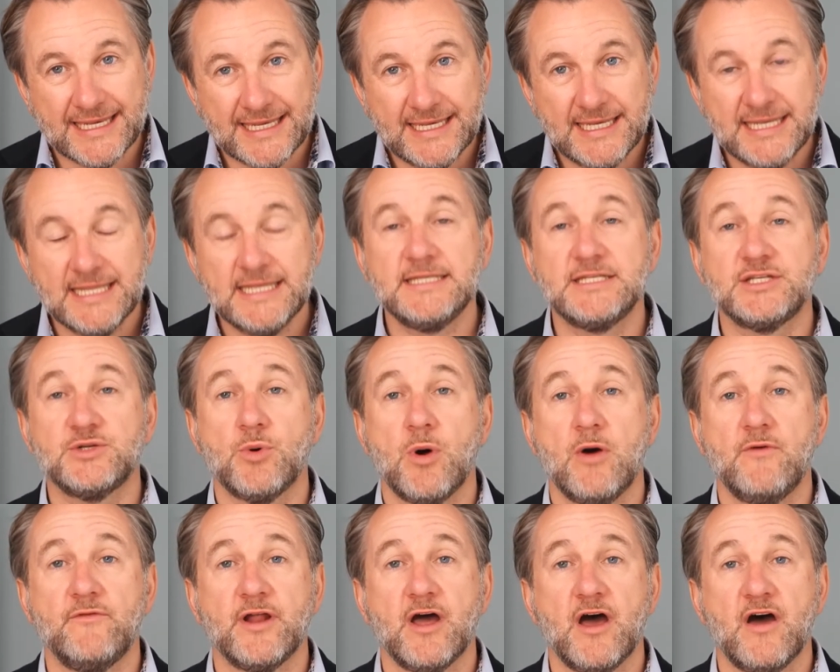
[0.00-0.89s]
least
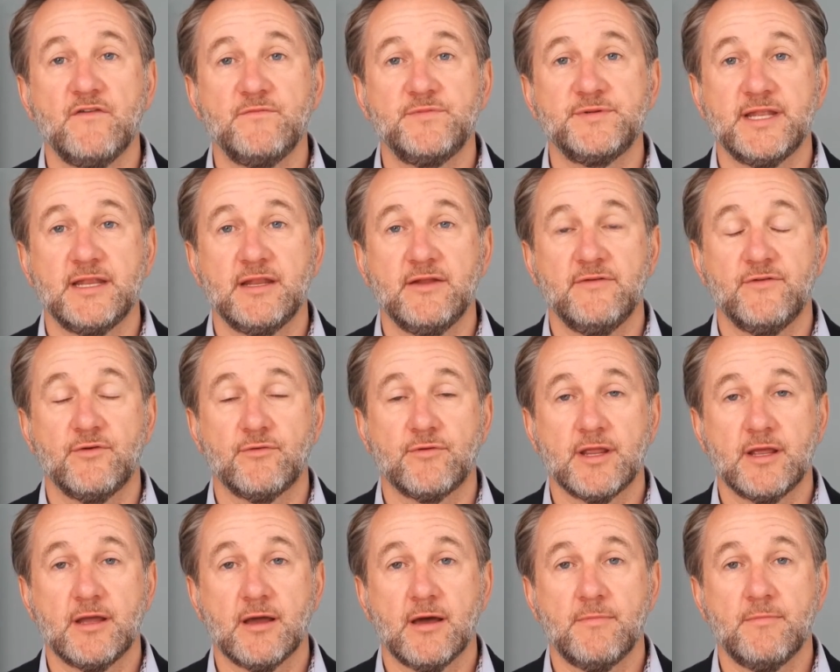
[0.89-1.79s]
12.5% of your
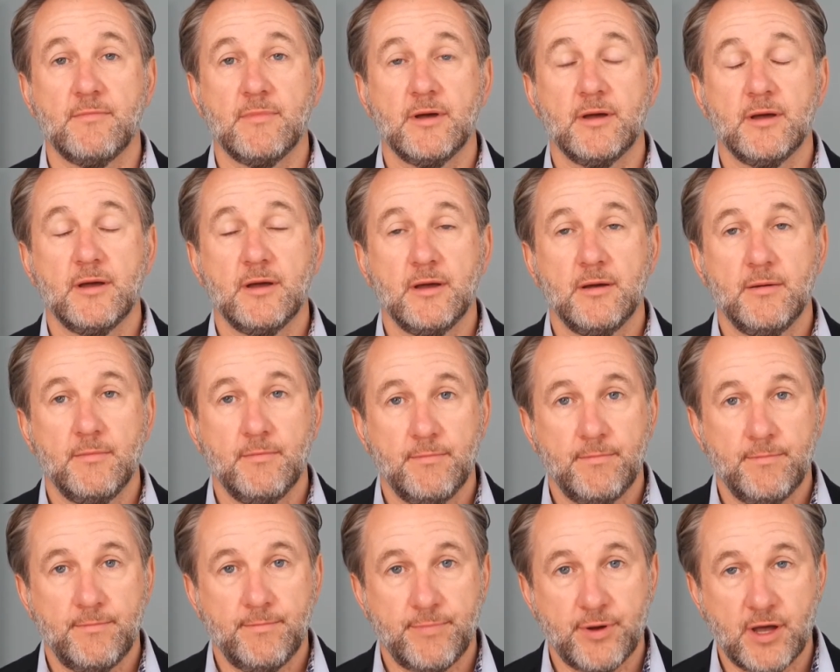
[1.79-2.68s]
income
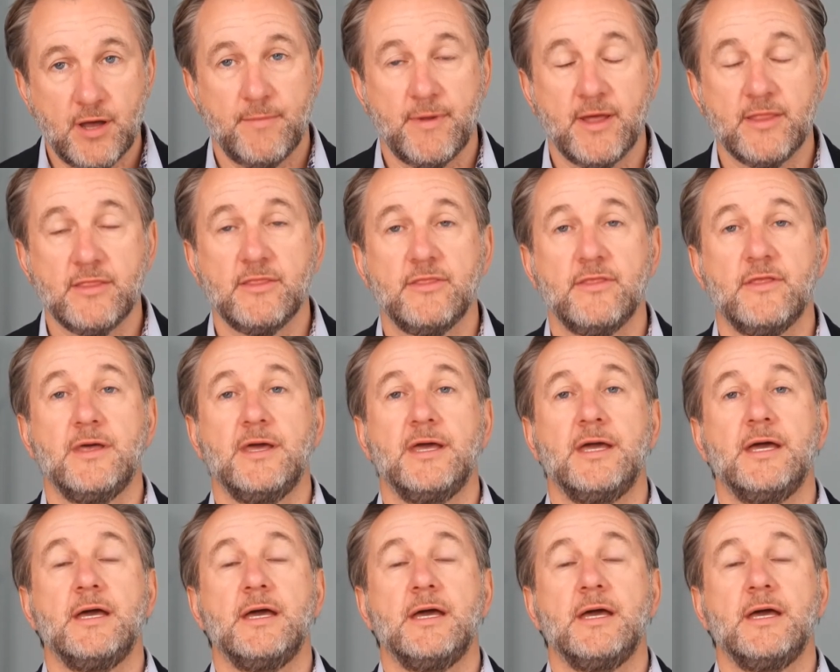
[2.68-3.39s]
per month,